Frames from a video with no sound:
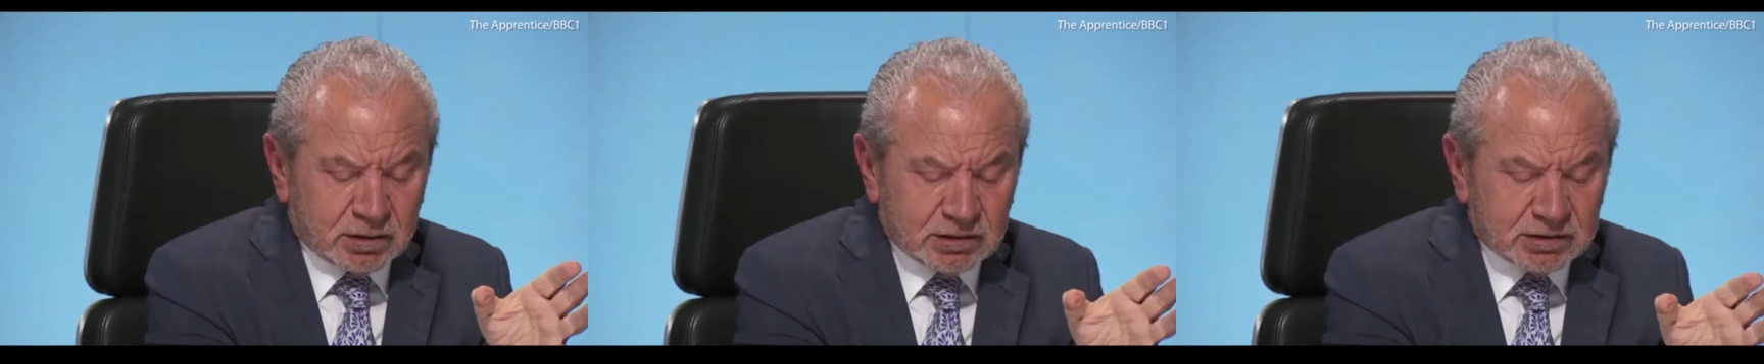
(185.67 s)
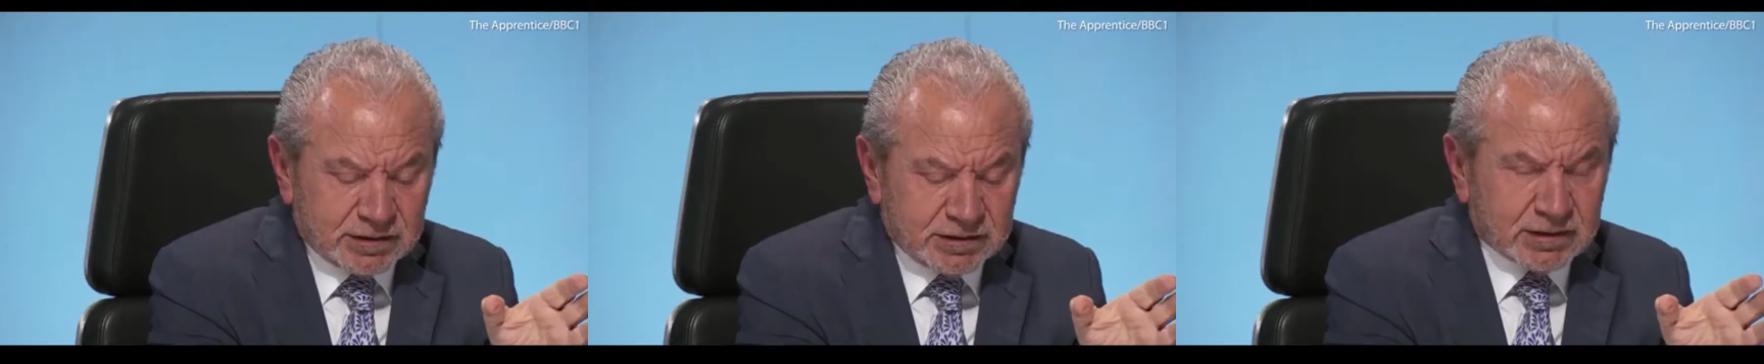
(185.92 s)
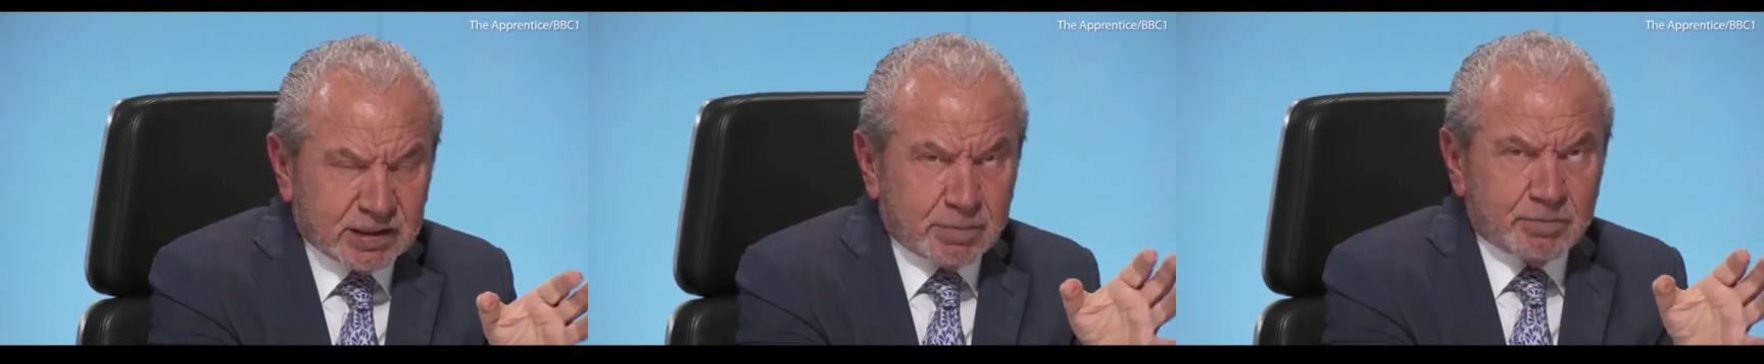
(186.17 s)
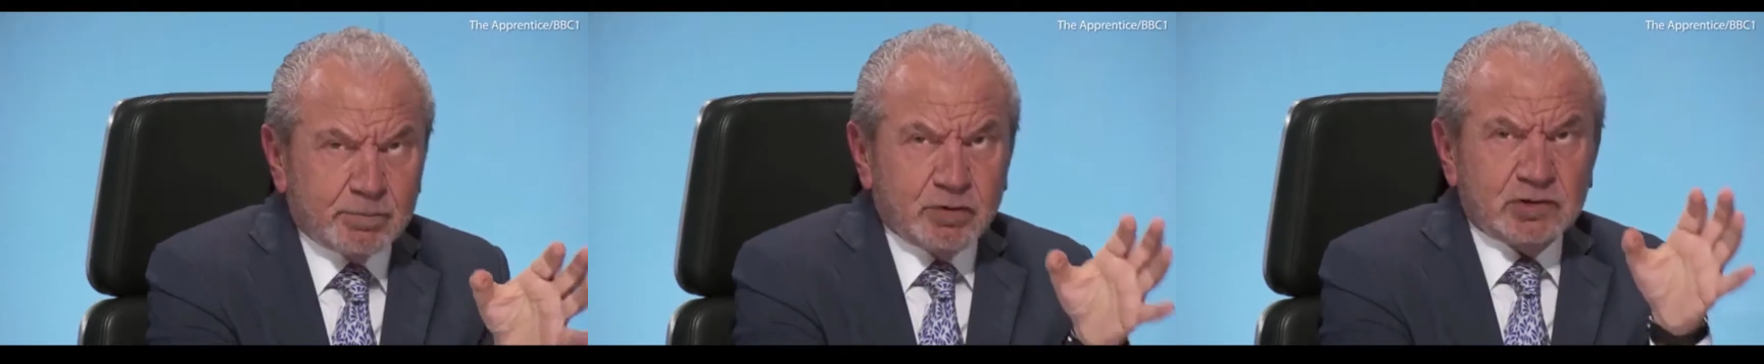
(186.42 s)
honestly, to
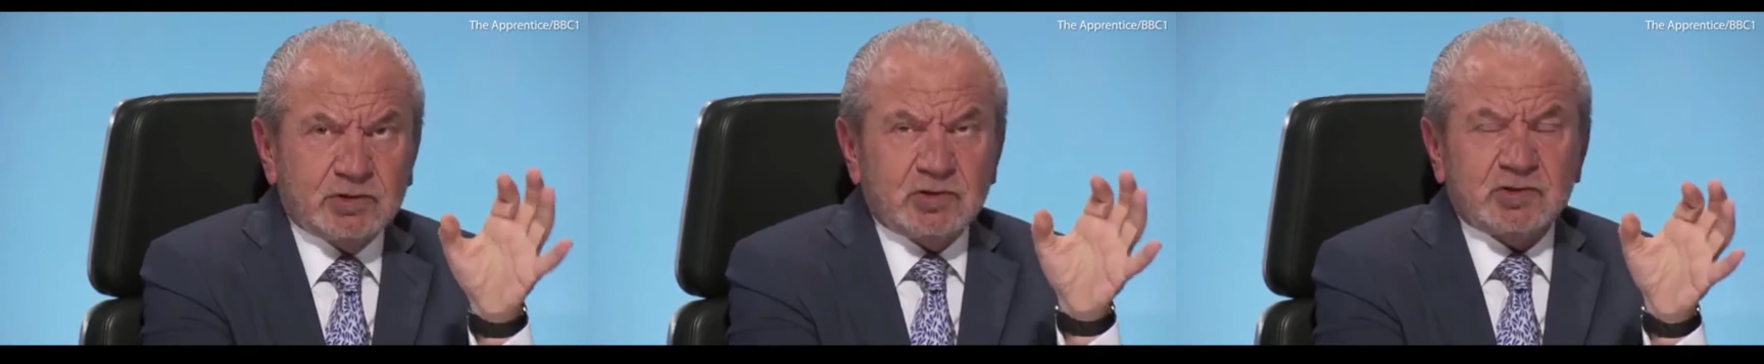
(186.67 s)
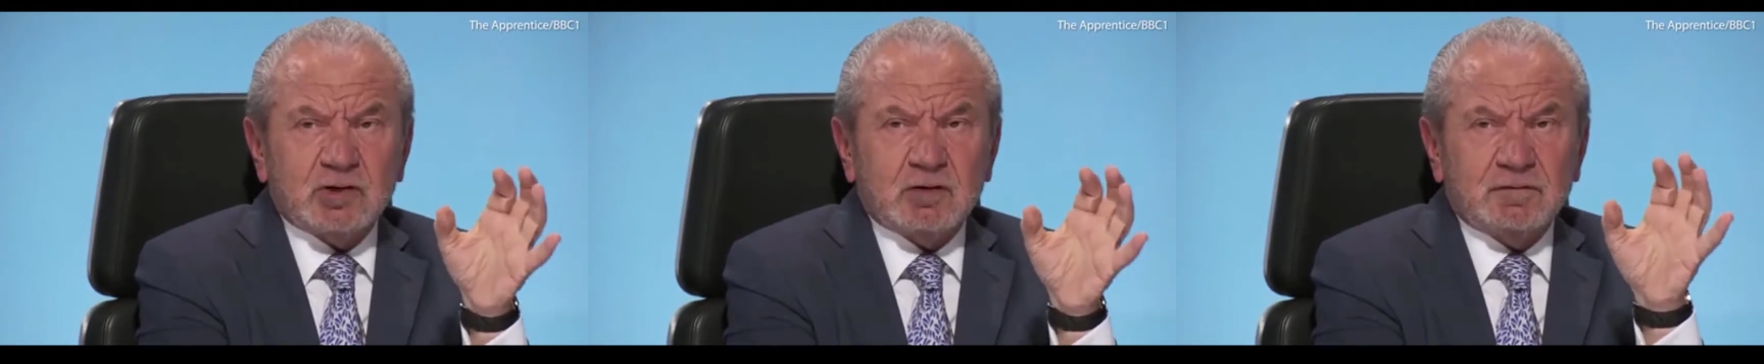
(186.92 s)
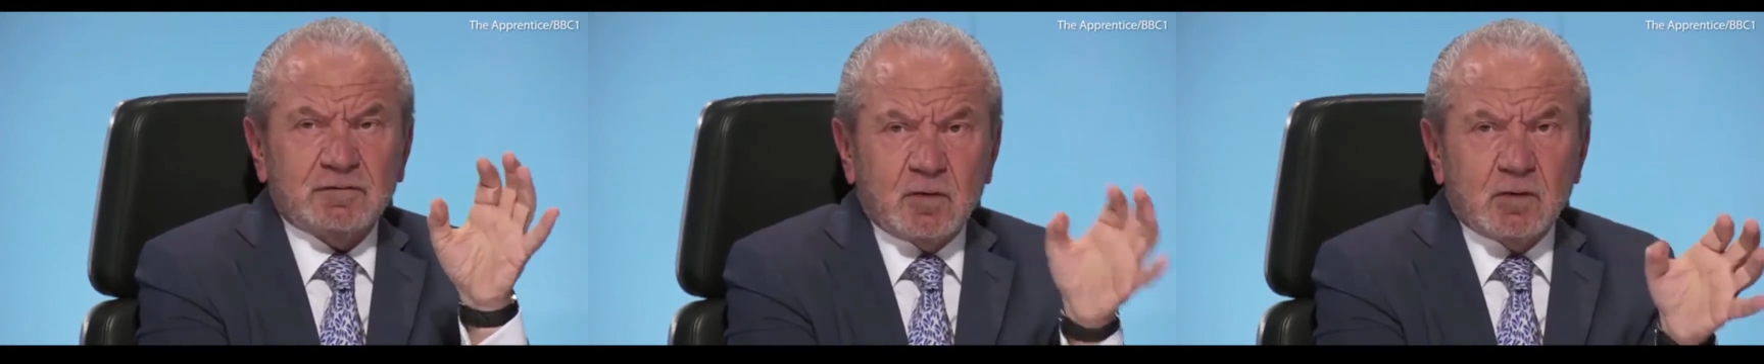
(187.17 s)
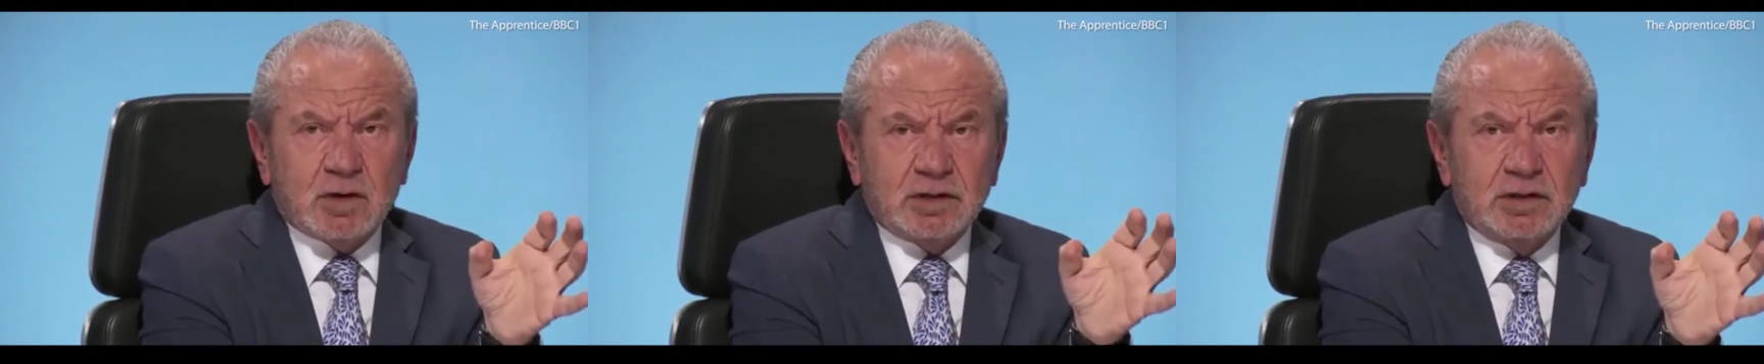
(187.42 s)
put yourself
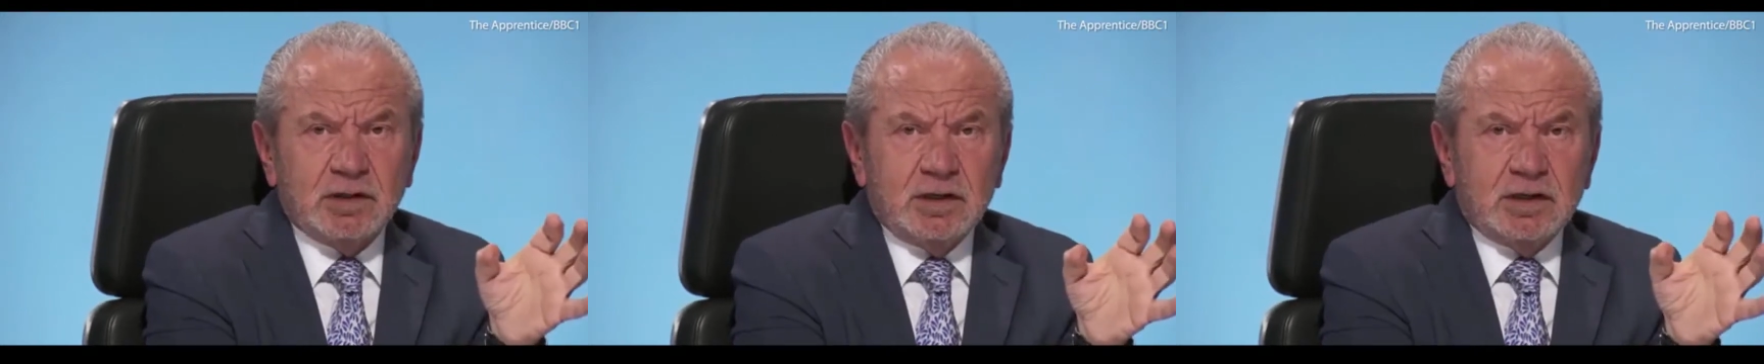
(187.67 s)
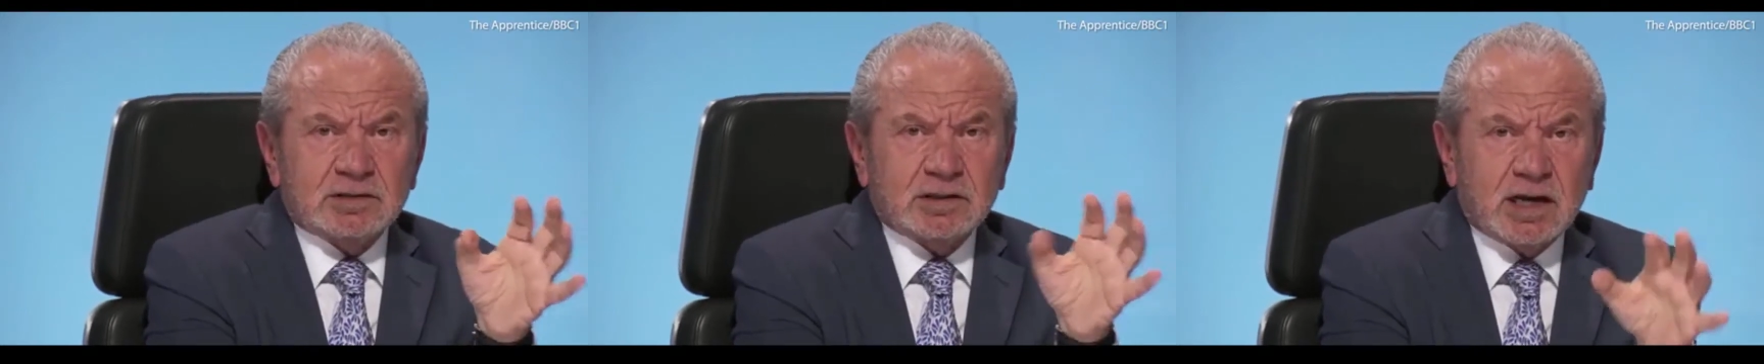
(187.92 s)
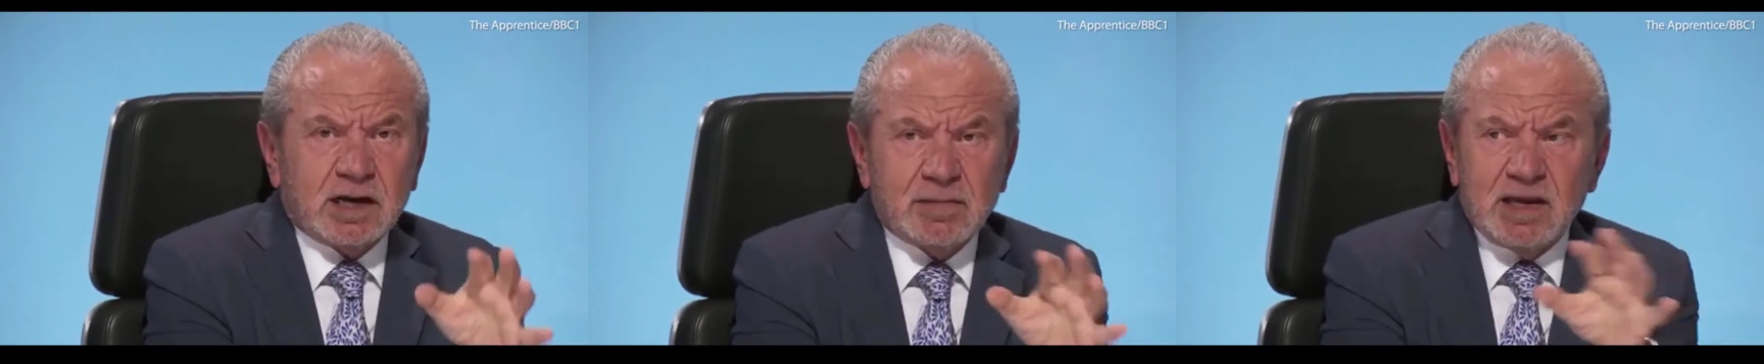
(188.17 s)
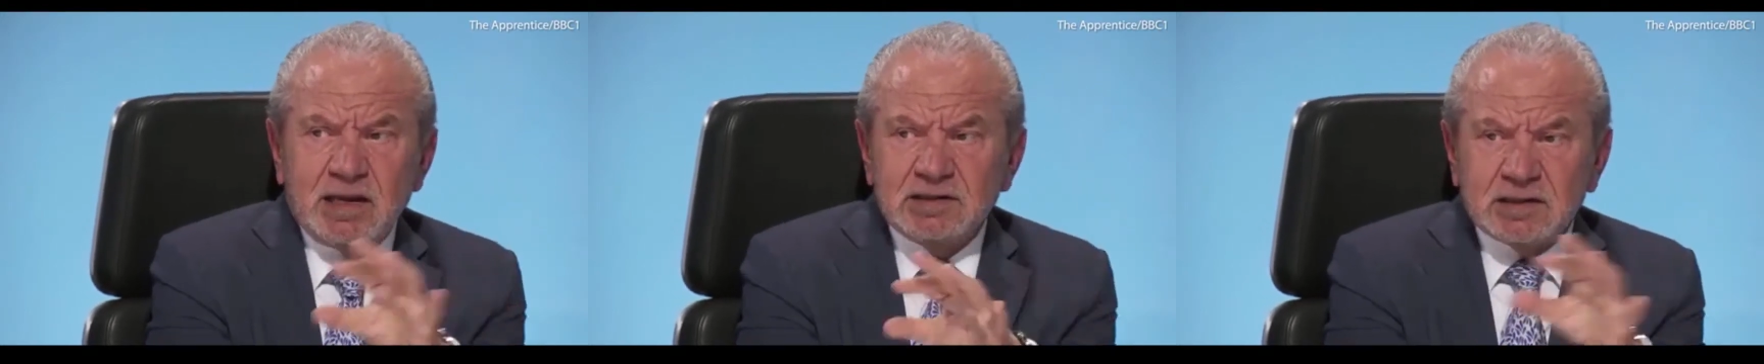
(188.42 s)
forward to
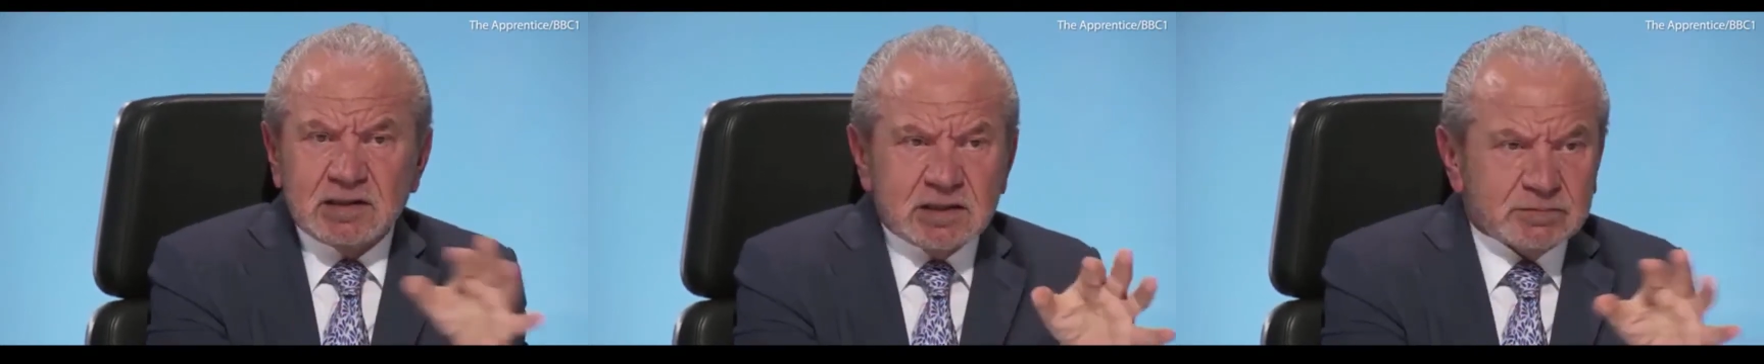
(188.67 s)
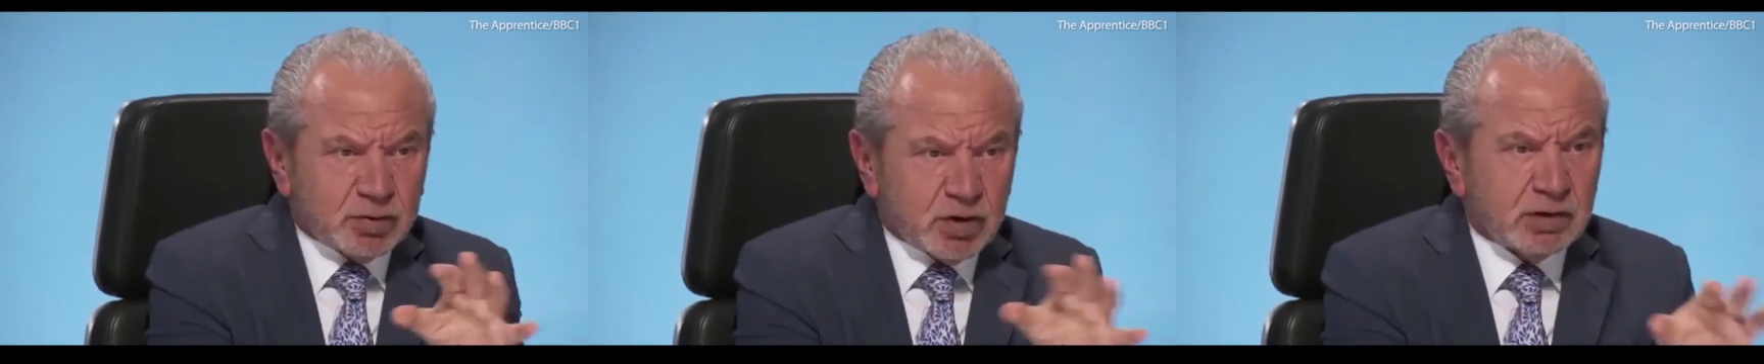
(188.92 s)
come into this